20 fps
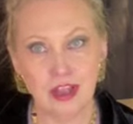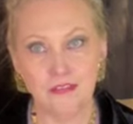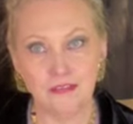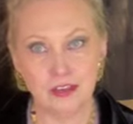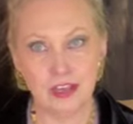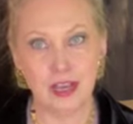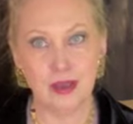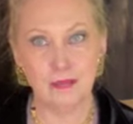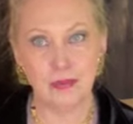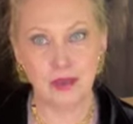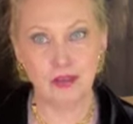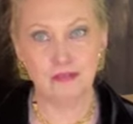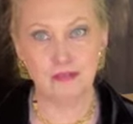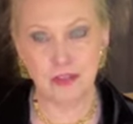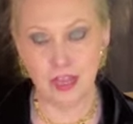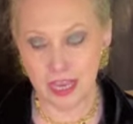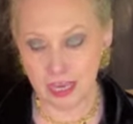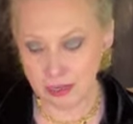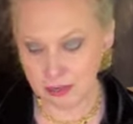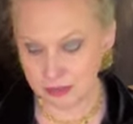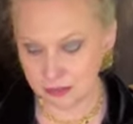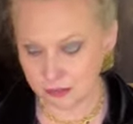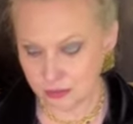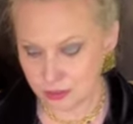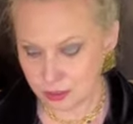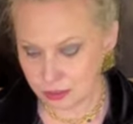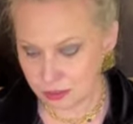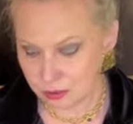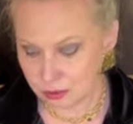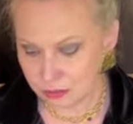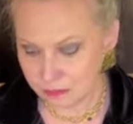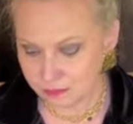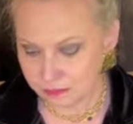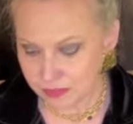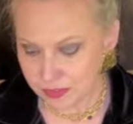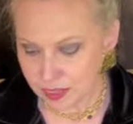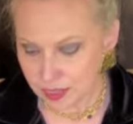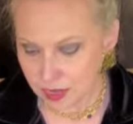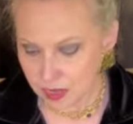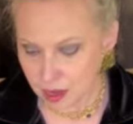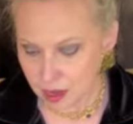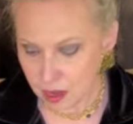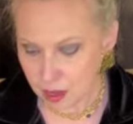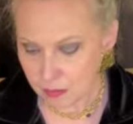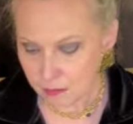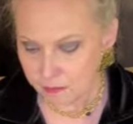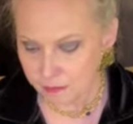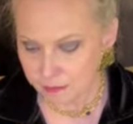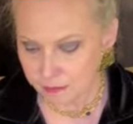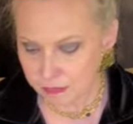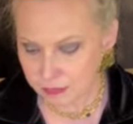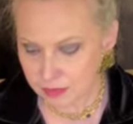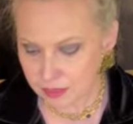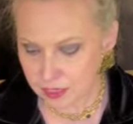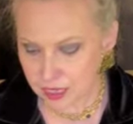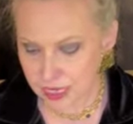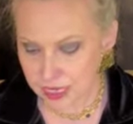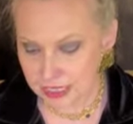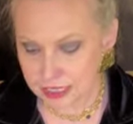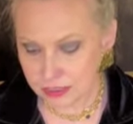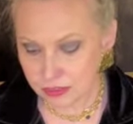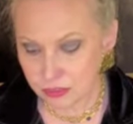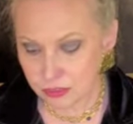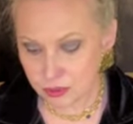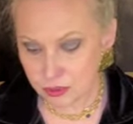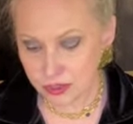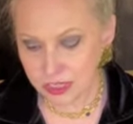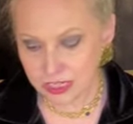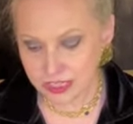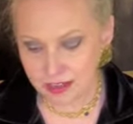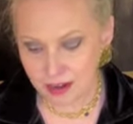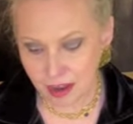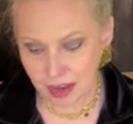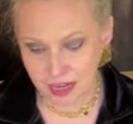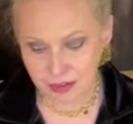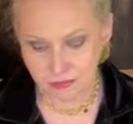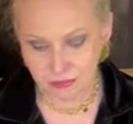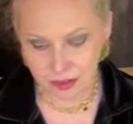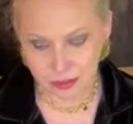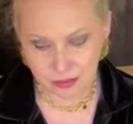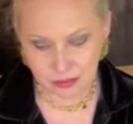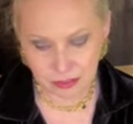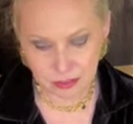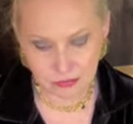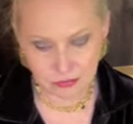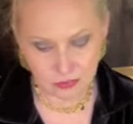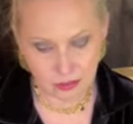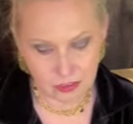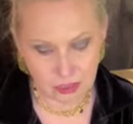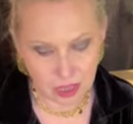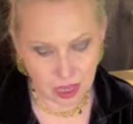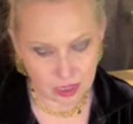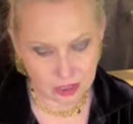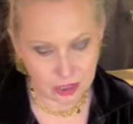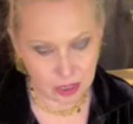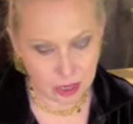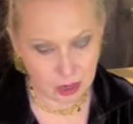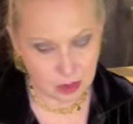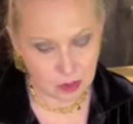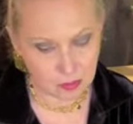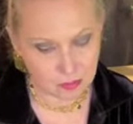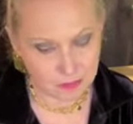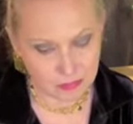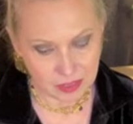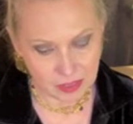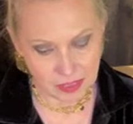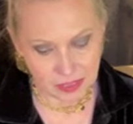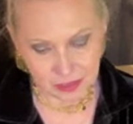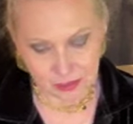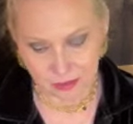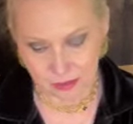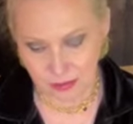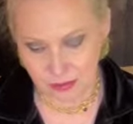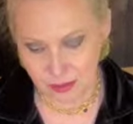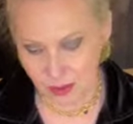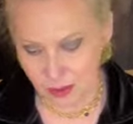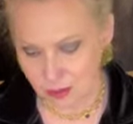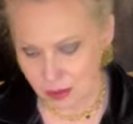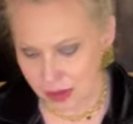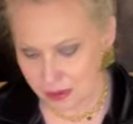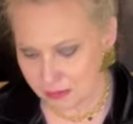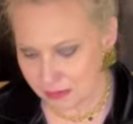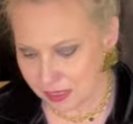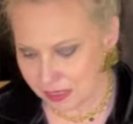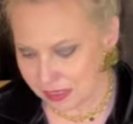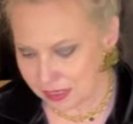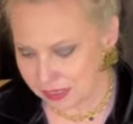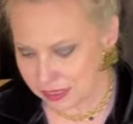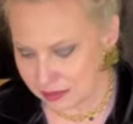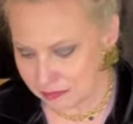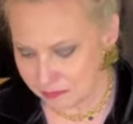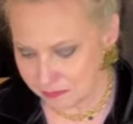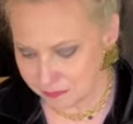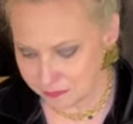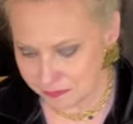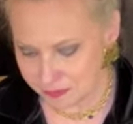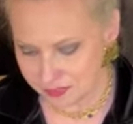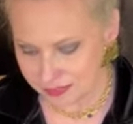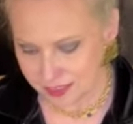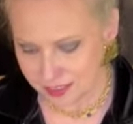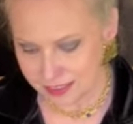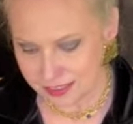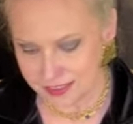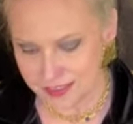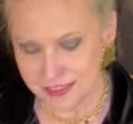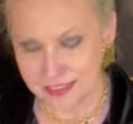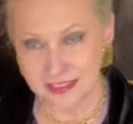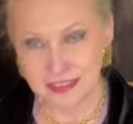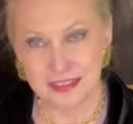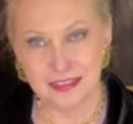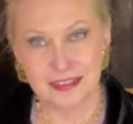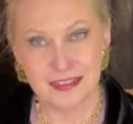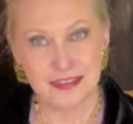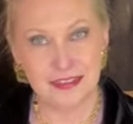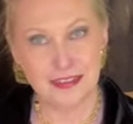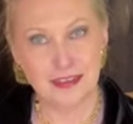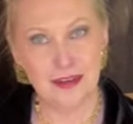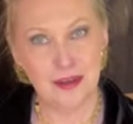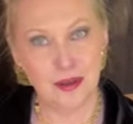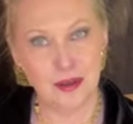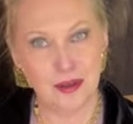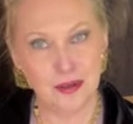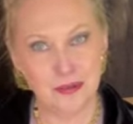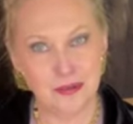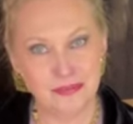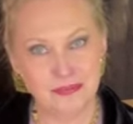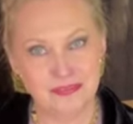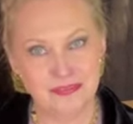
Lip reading: Vie Belle flankers too. He did 39 fragrances for Lancôme. So, I mean, you know,